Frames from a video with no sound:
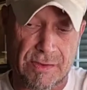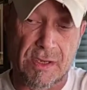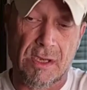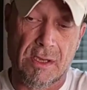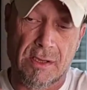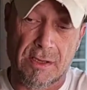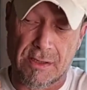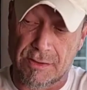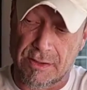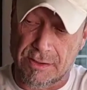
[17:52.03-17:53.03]
is
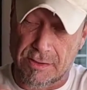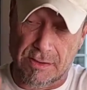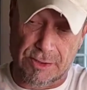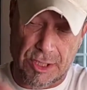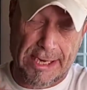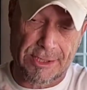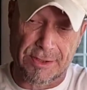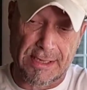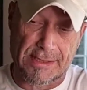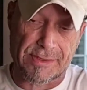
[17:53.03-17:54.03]
a, a, a change
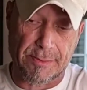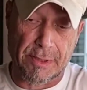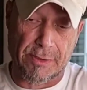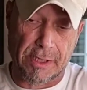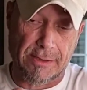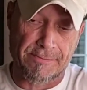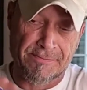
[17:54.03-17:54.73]
in that stability,